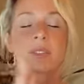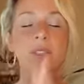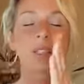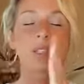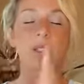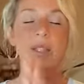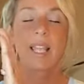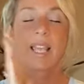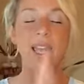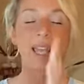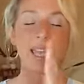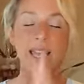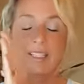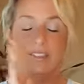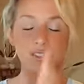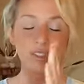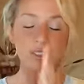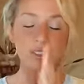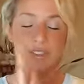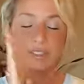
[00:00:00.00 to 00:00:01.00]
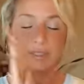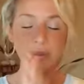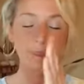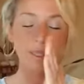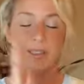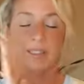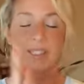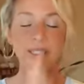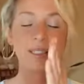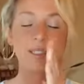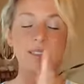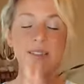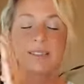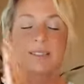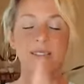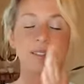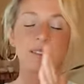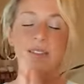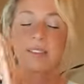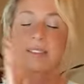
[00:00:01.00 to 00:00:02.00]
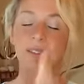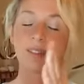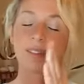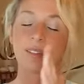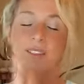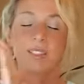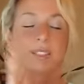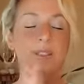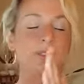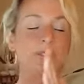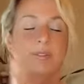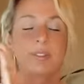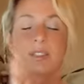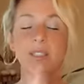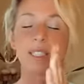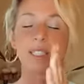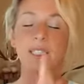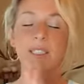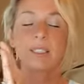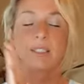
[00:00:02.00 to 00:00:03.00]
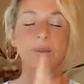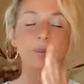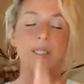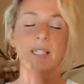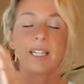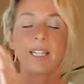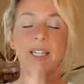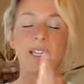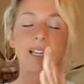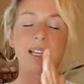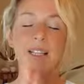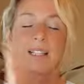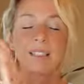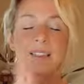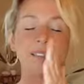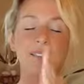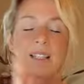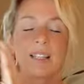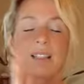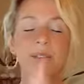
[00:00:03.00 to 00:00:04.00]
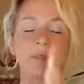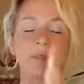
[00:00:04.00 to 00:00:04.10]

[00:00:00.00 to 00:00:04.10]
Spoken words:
Okay, as you're doing this, you fully illuminate, guys.